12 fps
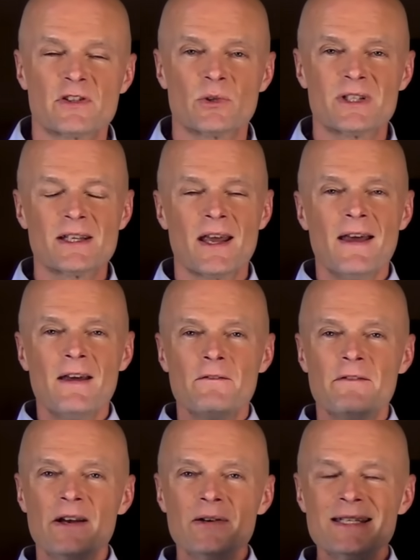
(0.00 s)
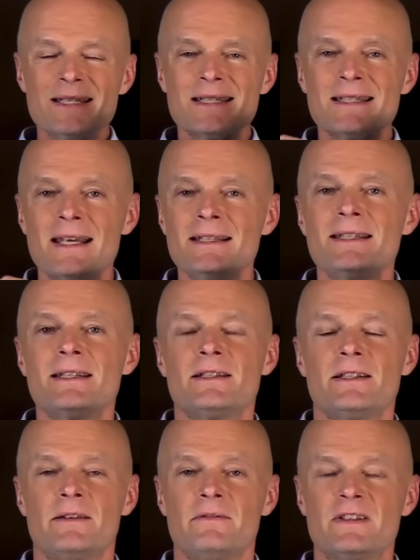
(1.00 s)
So it's very
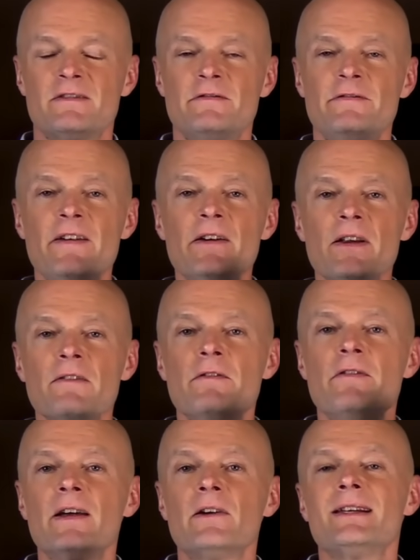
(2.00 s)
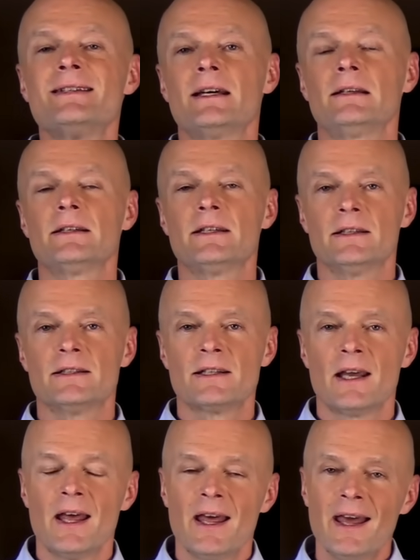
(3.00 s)
sensitive. It's very, very delicate.
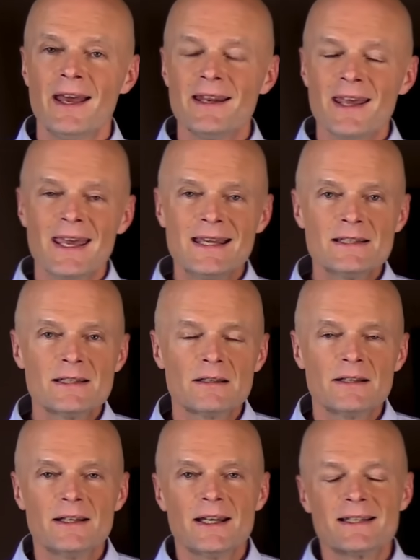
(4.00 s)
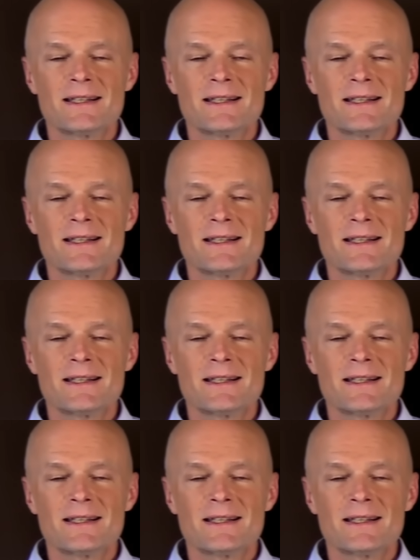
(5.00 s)
And insulin